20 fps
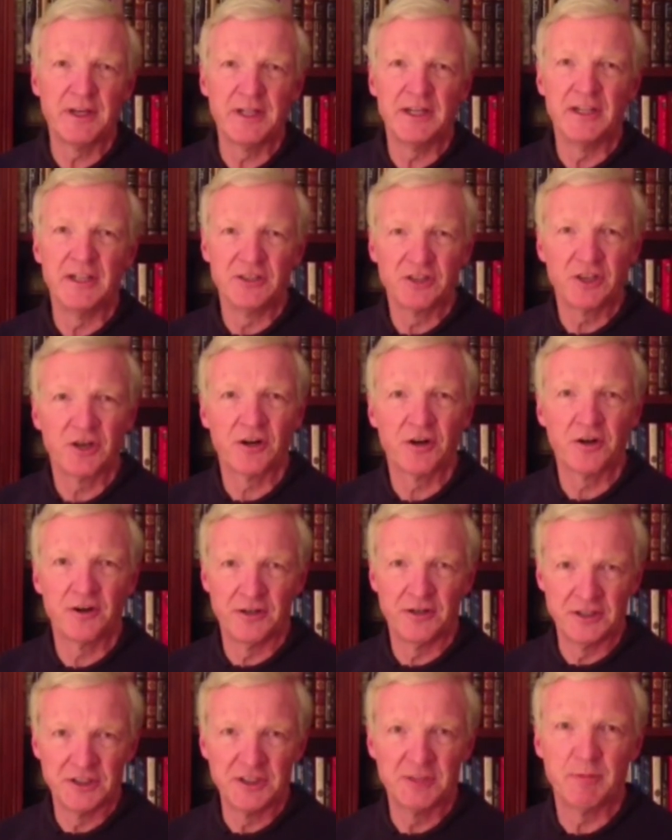and
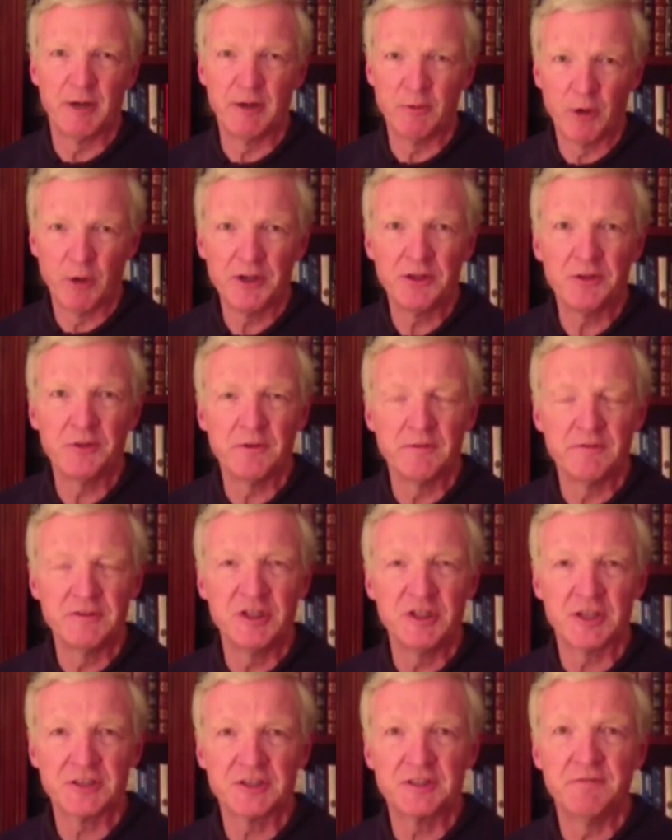encouraged by what you have
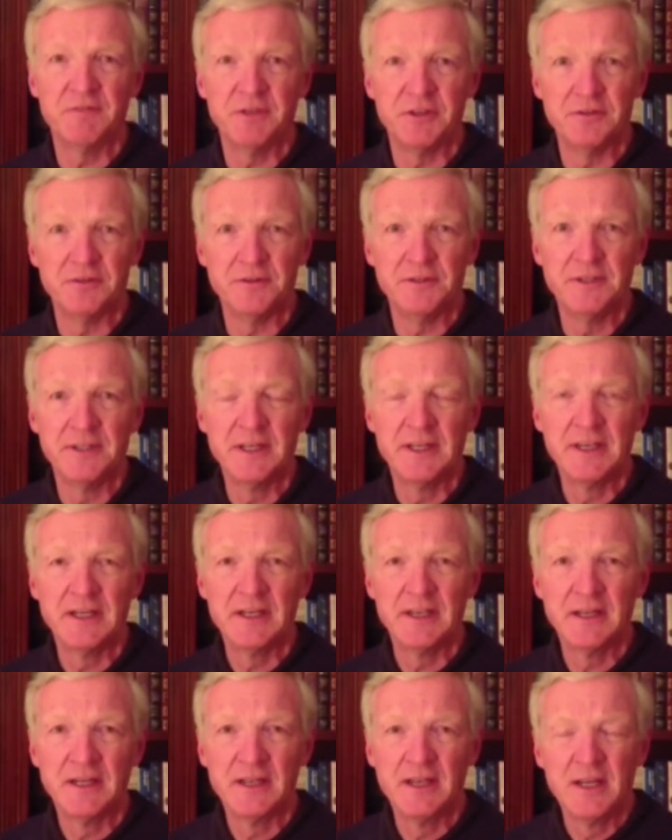just viewed.
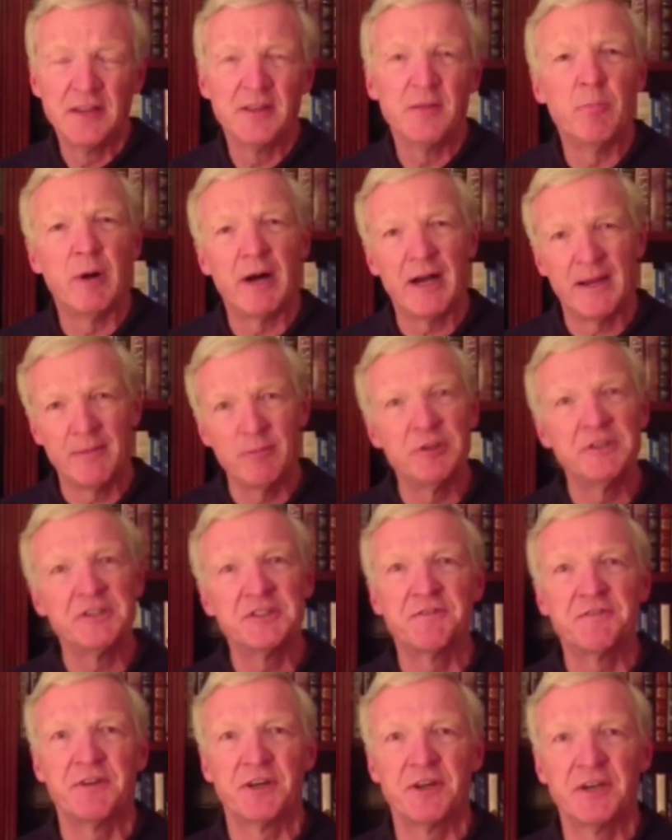The Bible
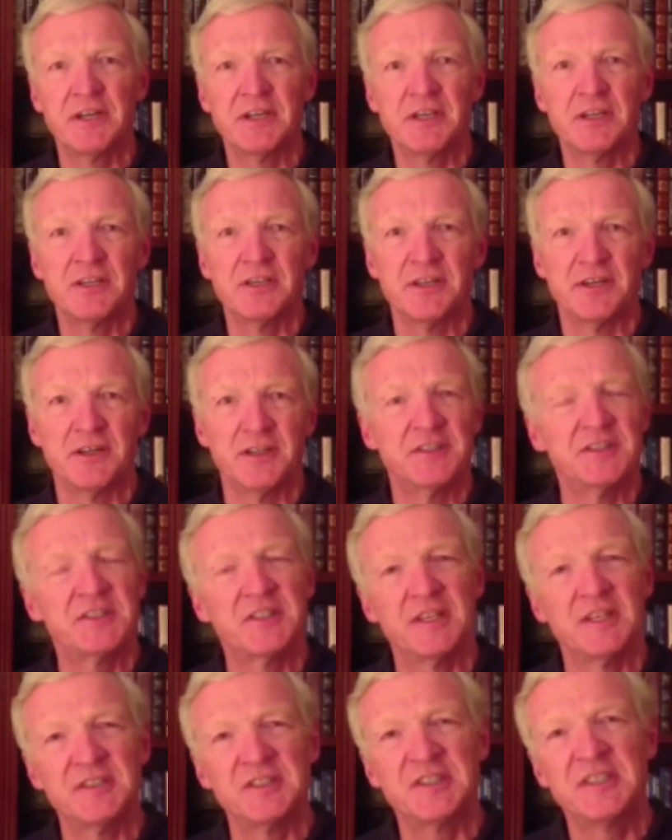is very clear. It
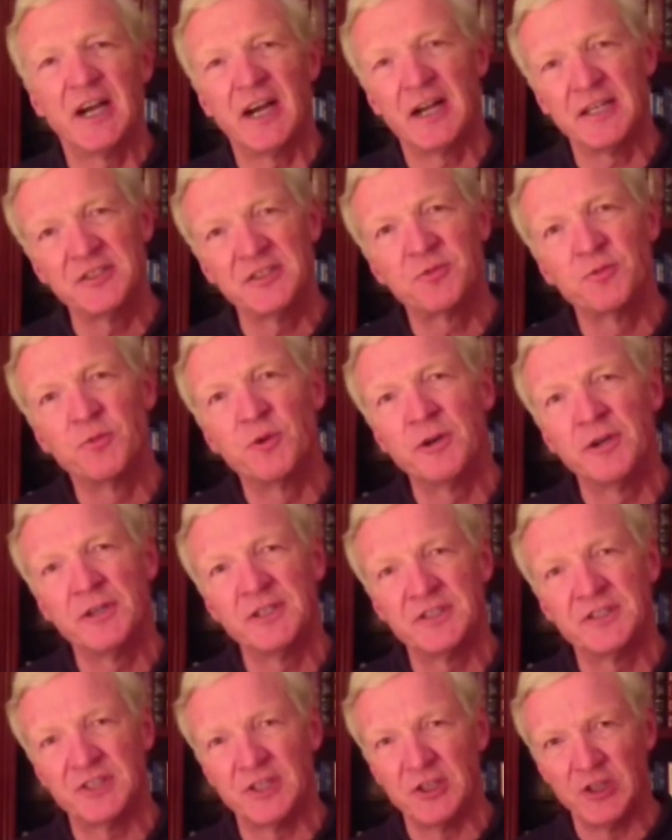says God's Word
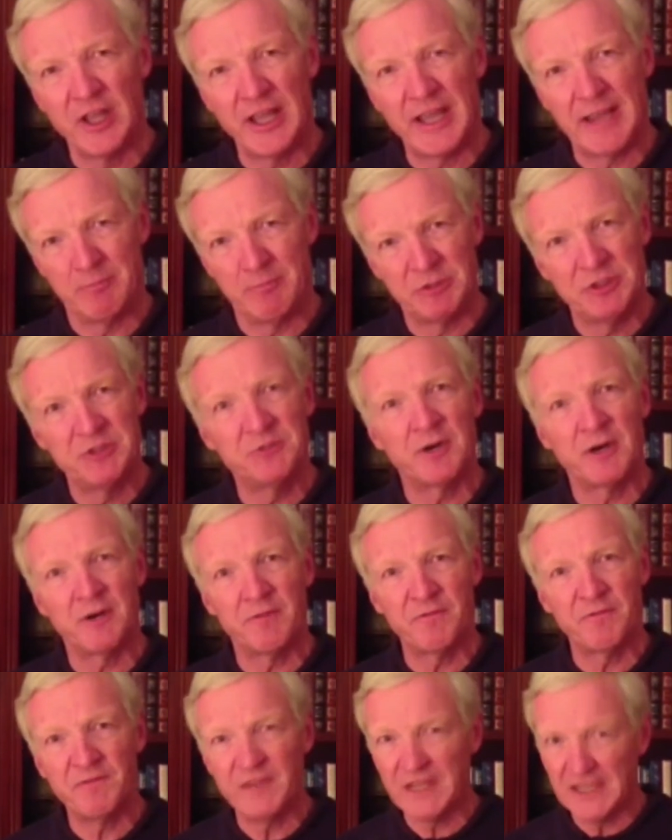is a lamp to our
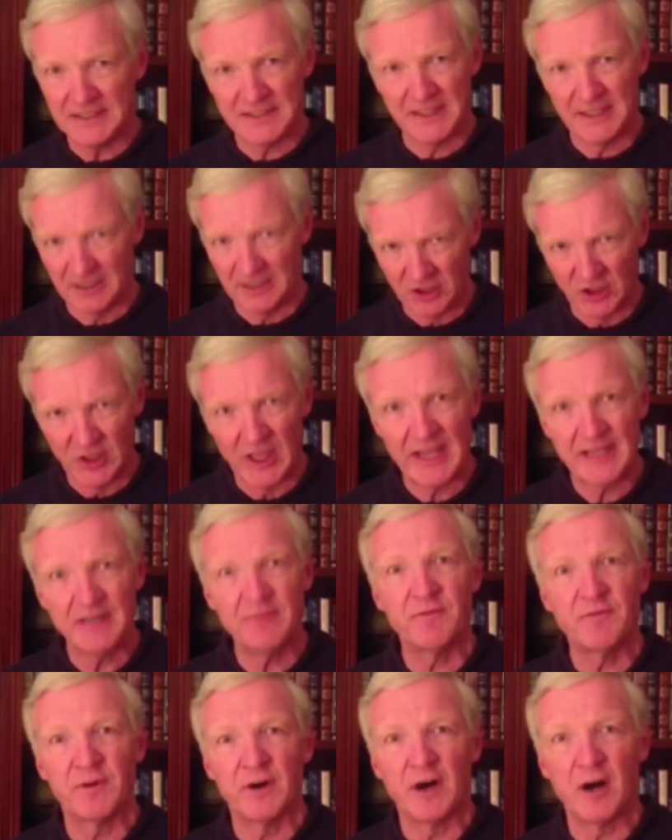feet and a light
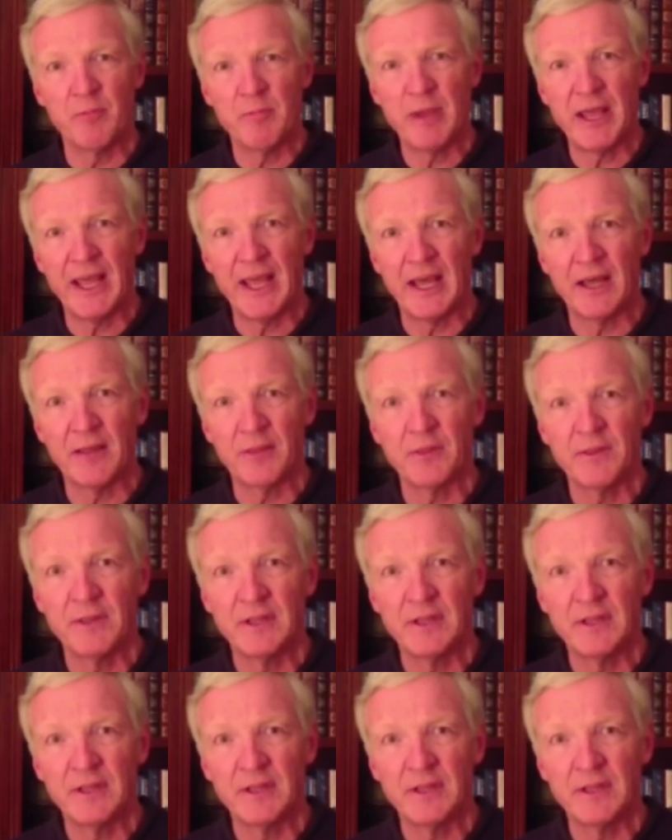for our path.